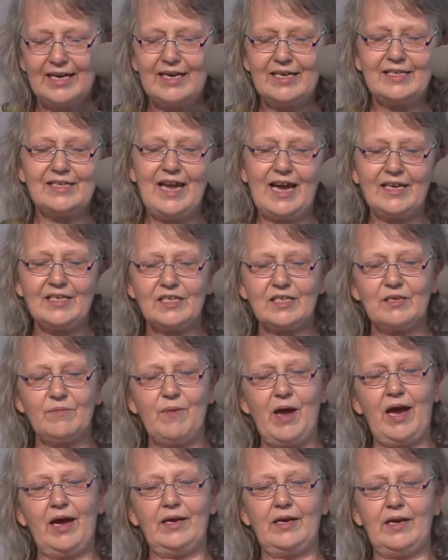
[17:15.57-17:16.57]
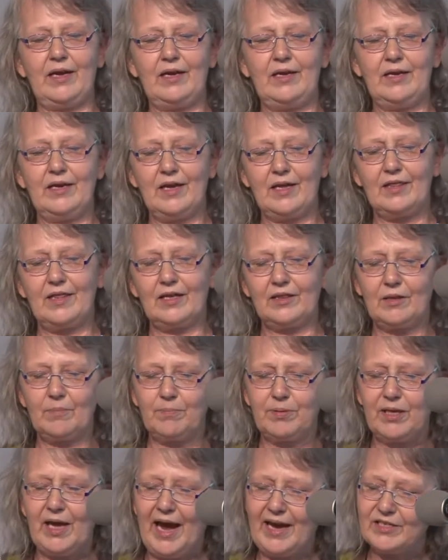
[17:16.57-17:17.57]
It is estimated that
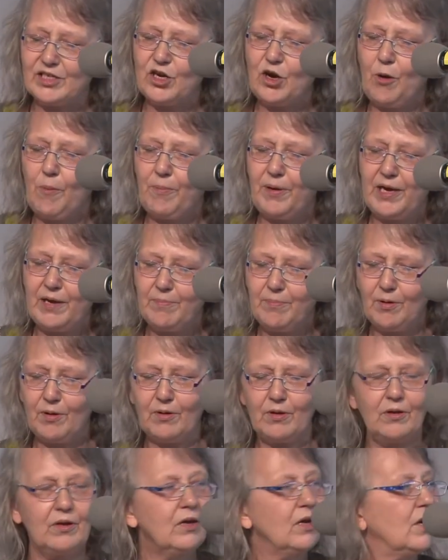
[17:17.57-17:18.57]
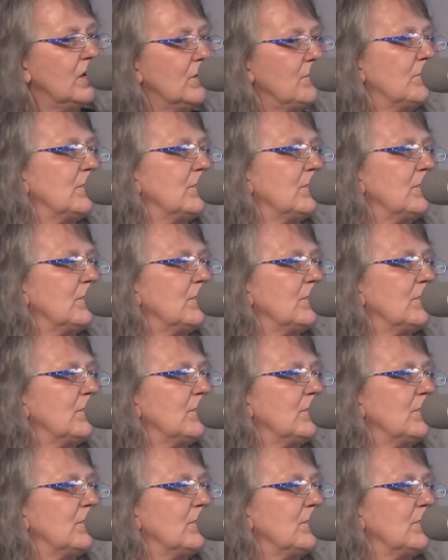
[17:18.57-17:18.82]
the plateau people